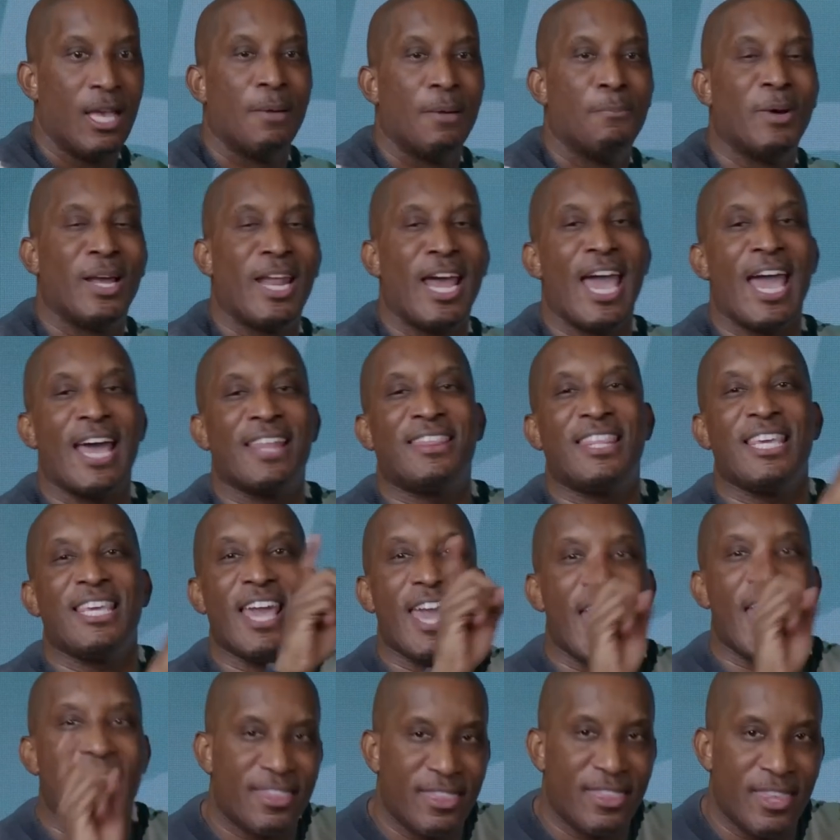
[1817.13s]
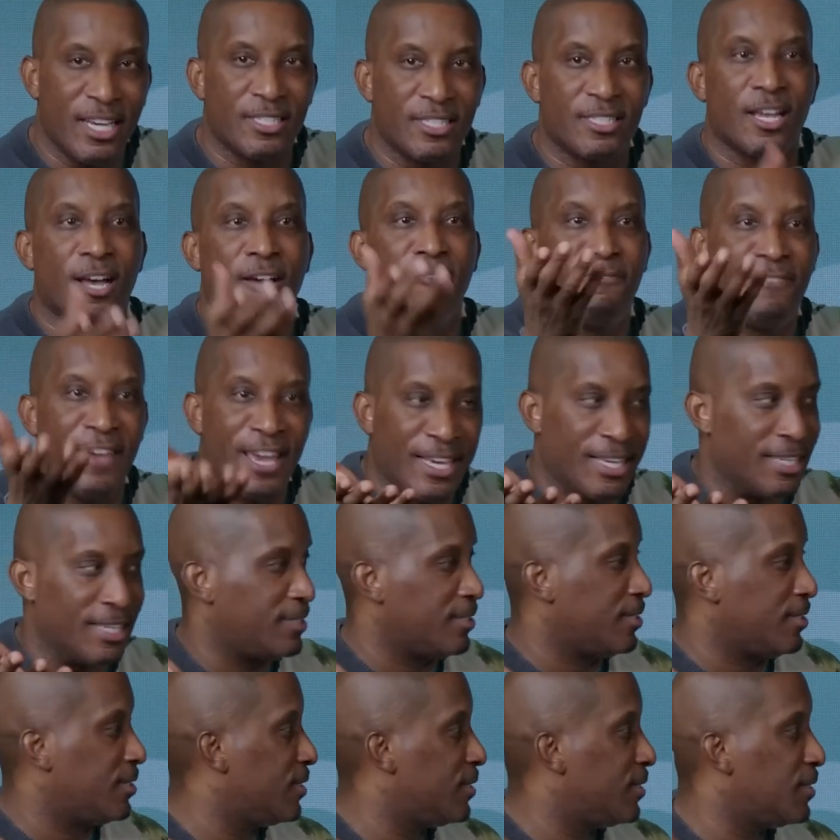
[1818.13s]
but had the ethics of
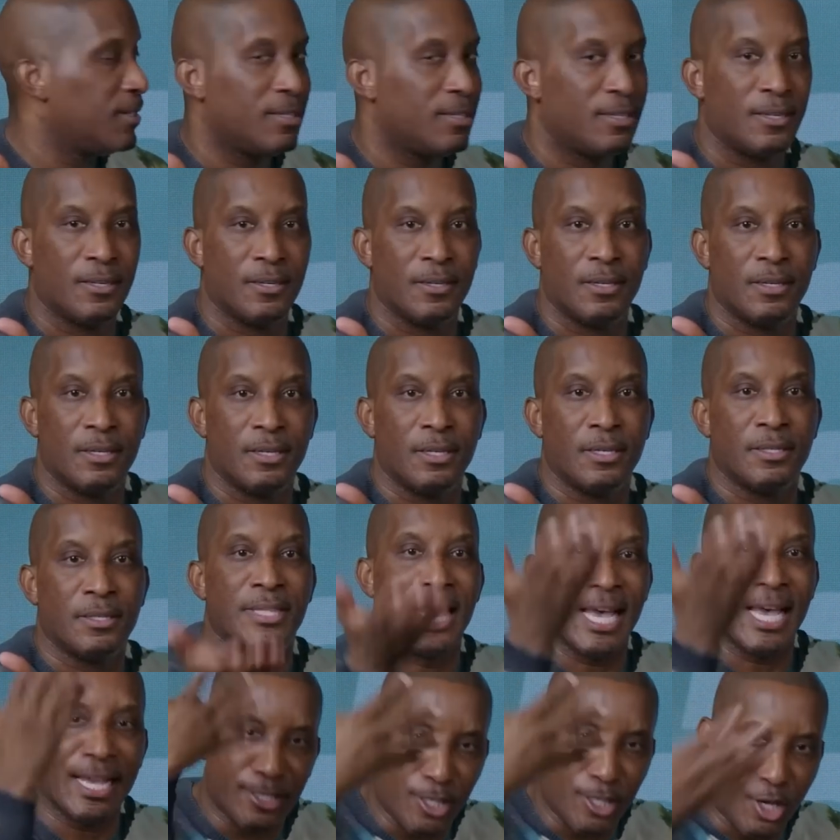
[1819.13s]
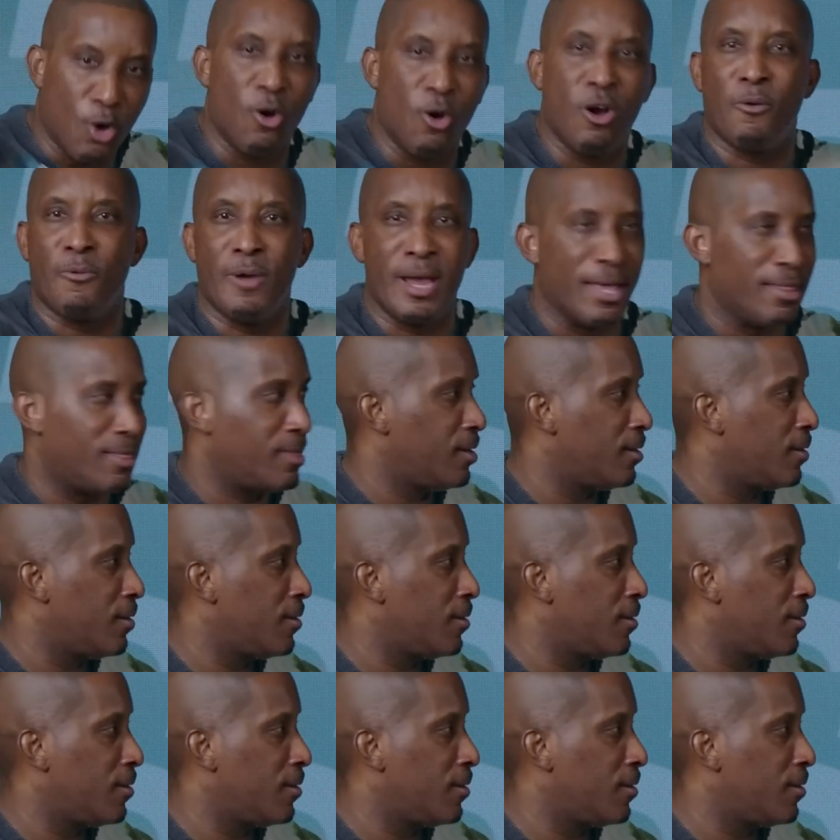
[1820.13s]
Vegas. Lord Jesus. That's Corinth.